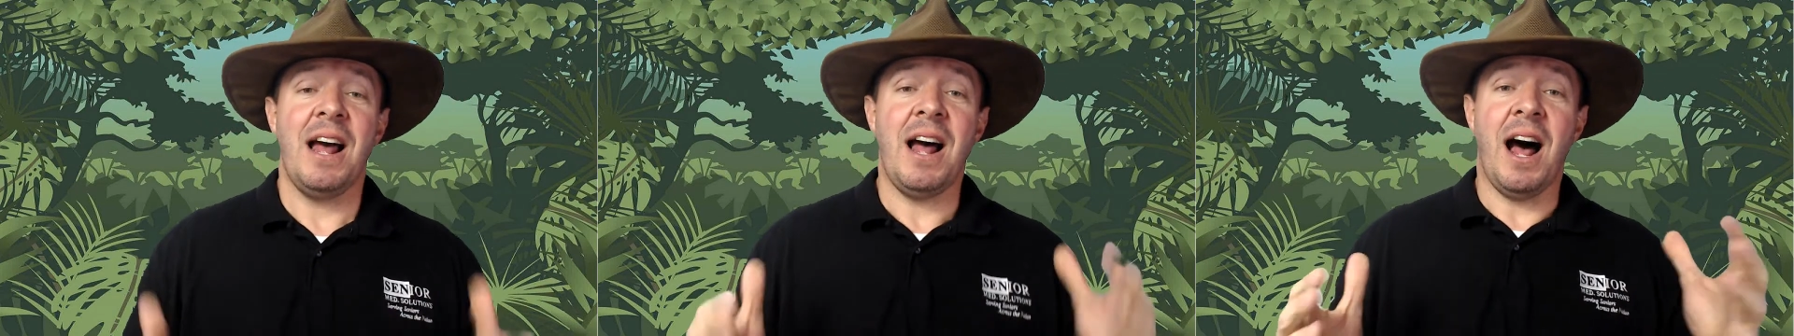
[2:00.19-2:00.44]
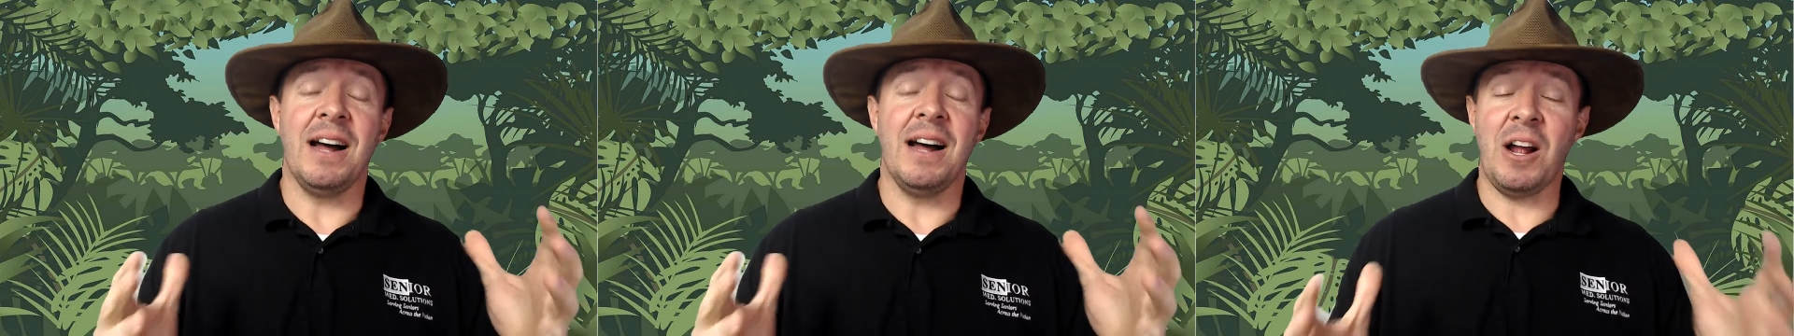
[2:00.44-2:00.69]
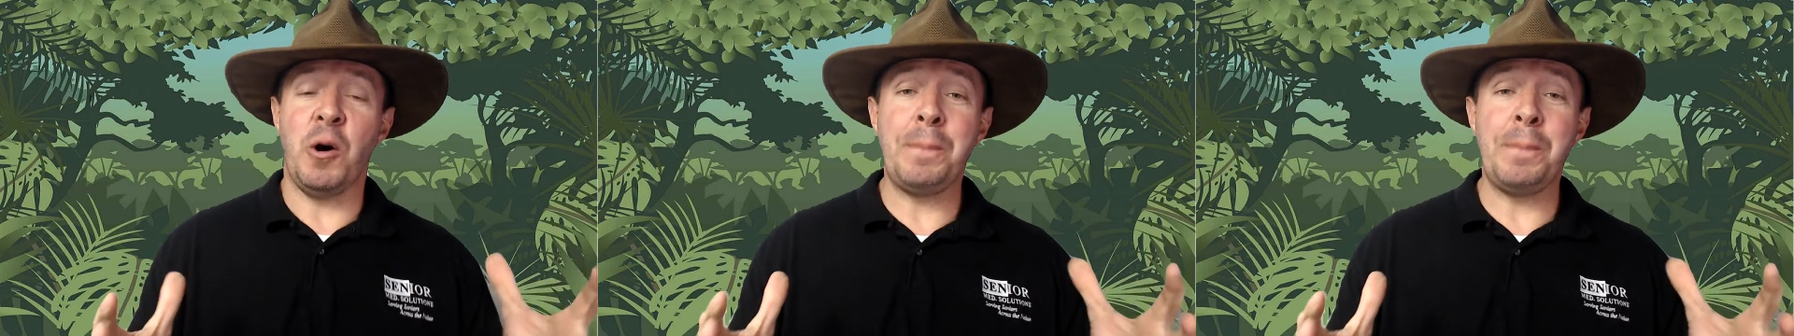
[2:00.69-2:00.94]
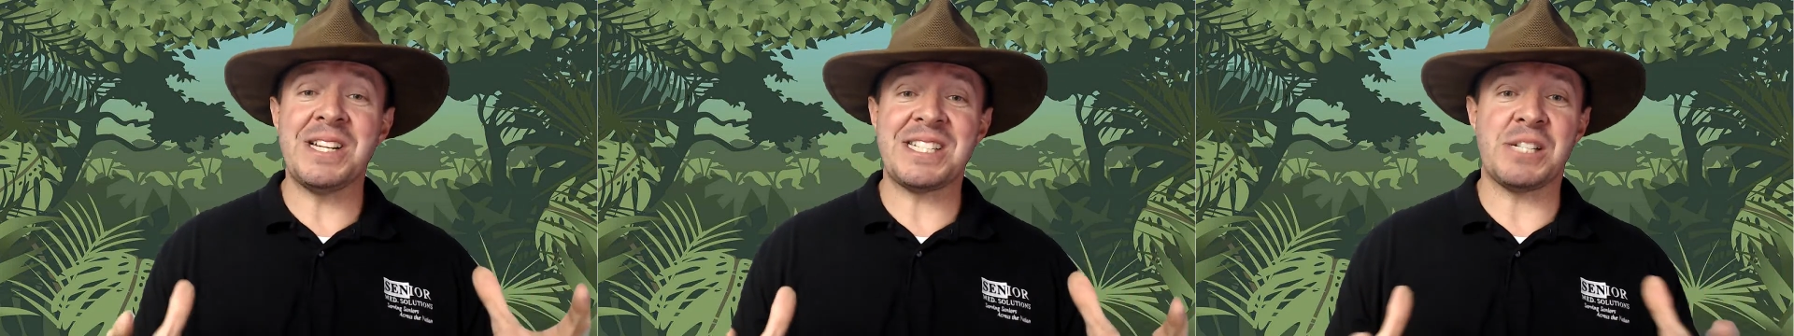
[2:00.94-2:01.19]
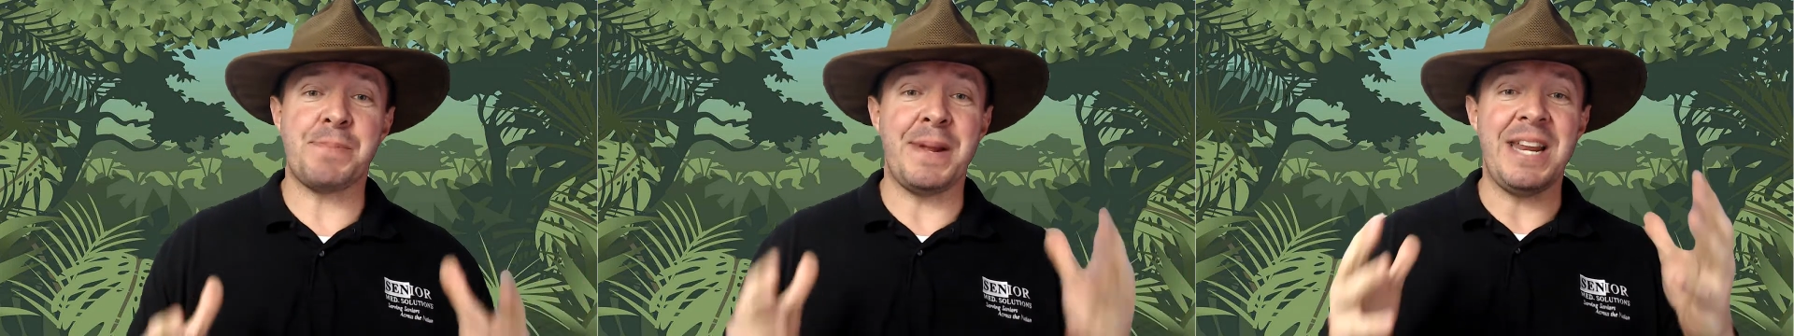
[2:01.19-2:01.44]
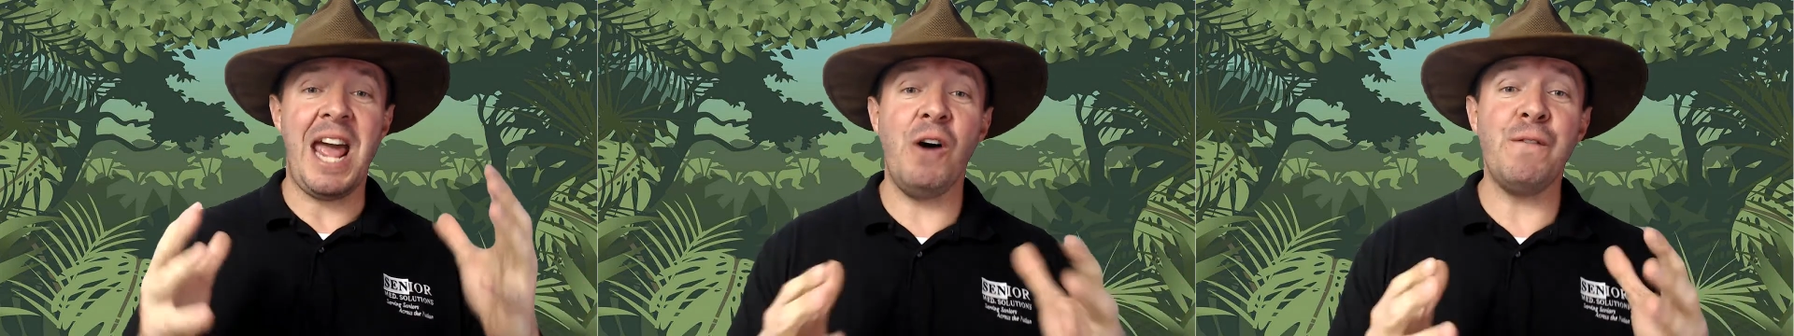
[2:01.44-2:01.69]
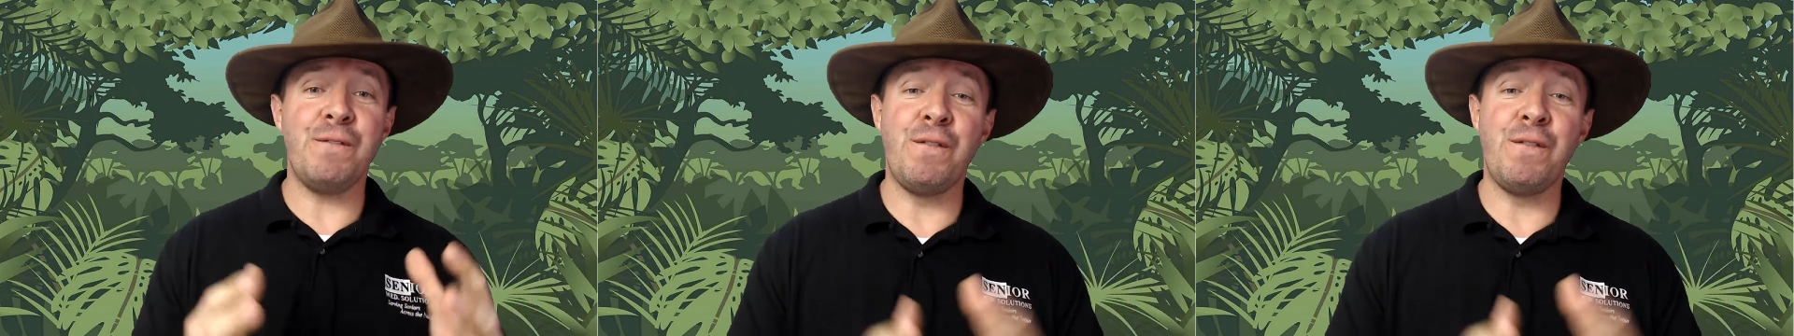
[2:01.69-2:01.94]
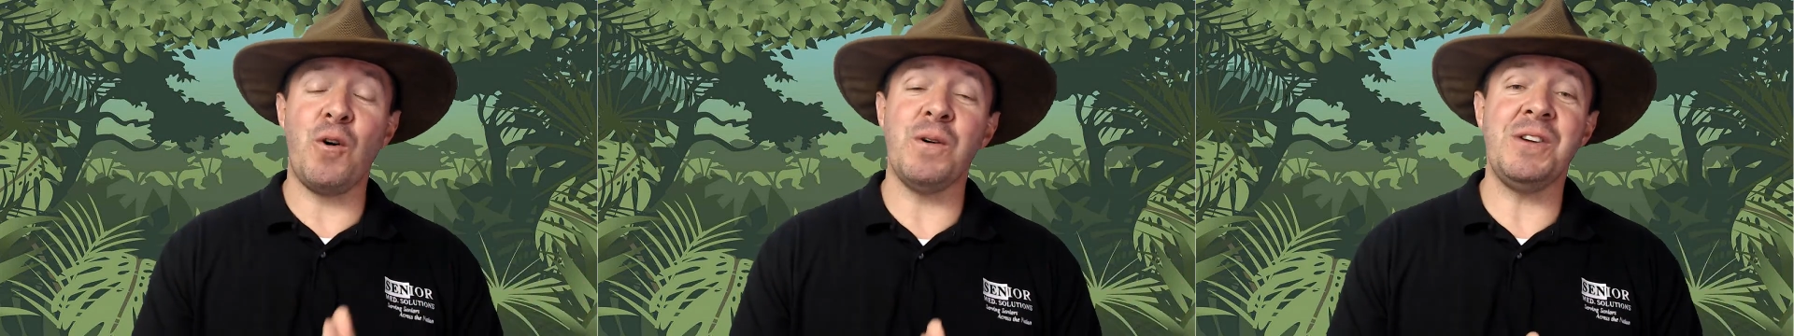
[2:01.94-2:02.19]
I hope this has been helpful
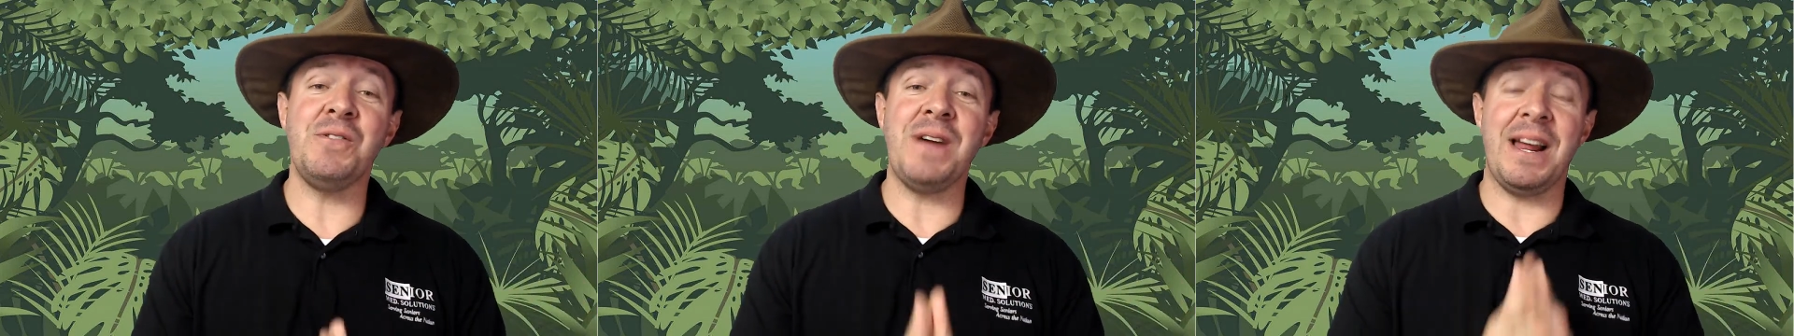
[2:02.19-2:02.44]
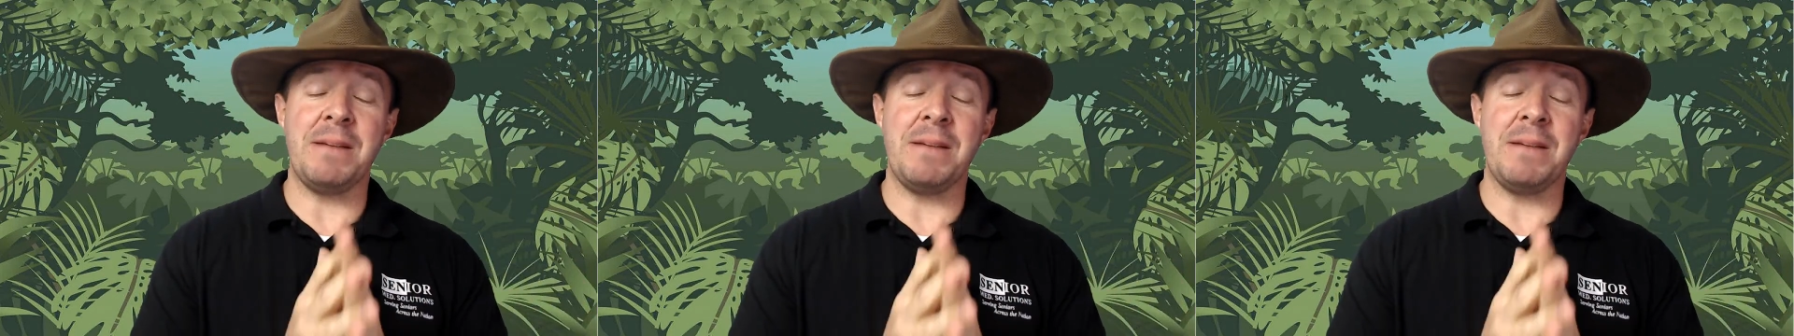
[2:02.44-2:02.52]
for you and